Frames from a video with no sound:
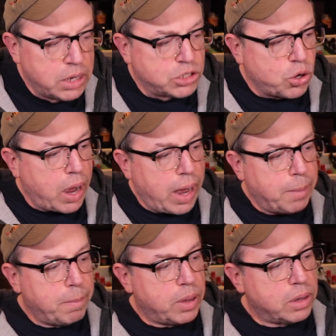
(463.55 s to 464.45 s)
So
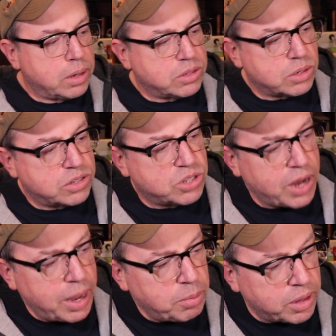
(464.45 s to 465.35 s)
it's
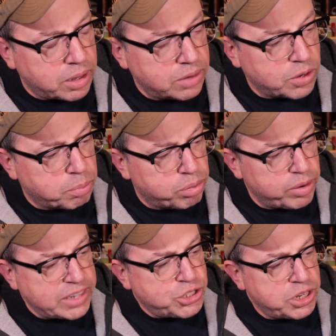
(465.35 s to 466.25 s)
timely. Is it
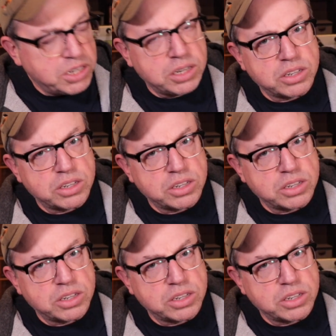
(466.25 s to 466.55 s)
prescient?